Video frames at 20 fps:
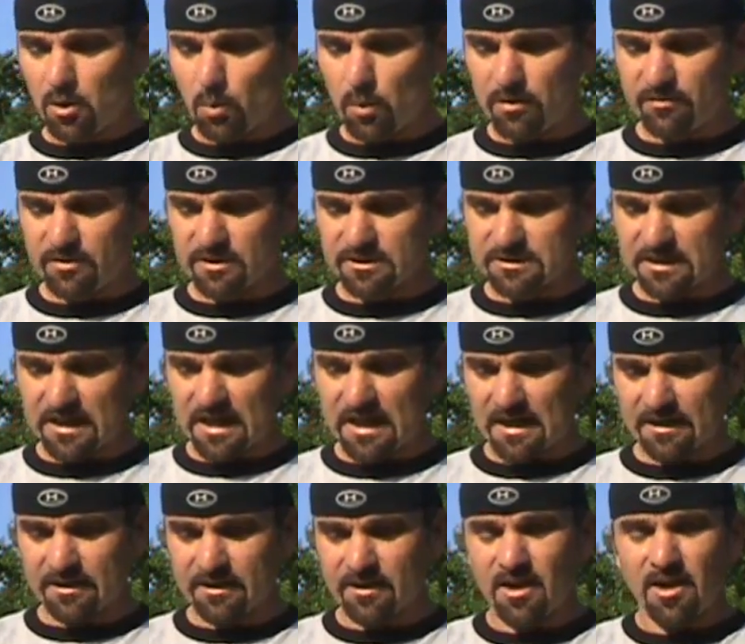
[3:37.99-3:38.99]
we've
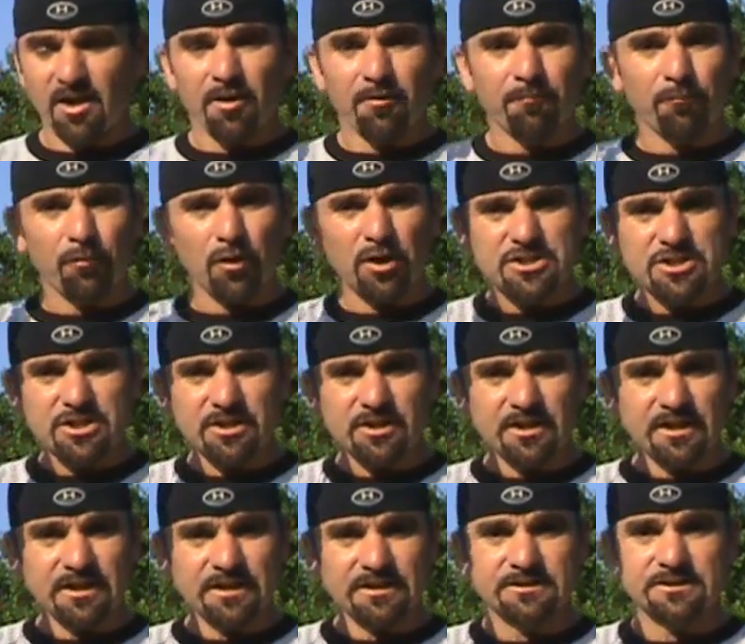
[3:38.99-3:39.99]
designed friction
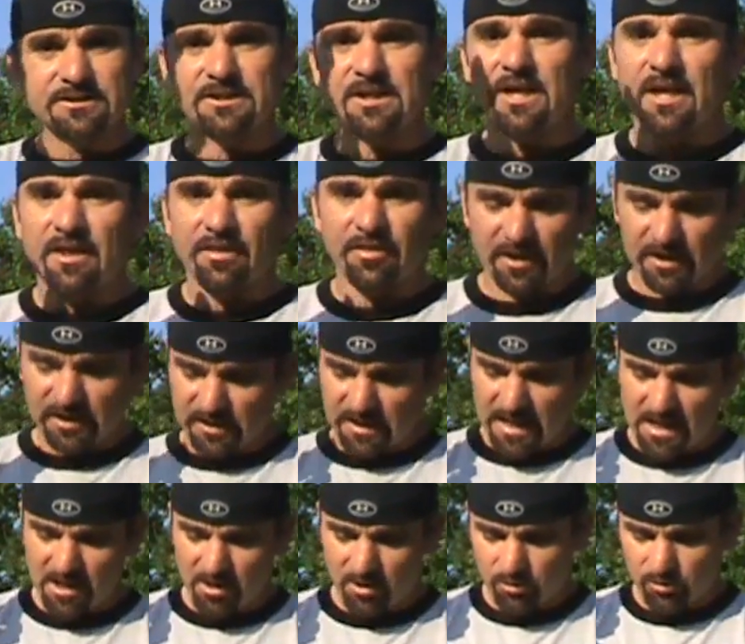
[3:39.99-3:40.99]
discs that
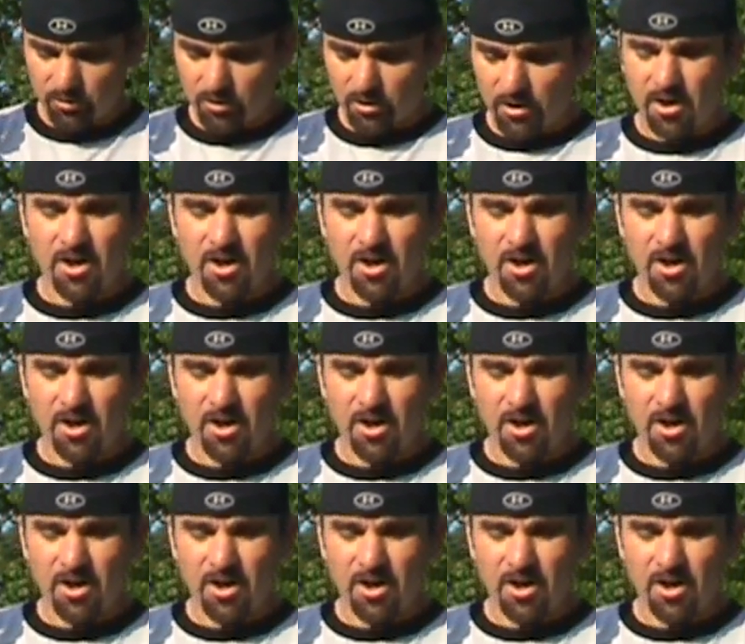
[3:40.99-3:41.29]
allow,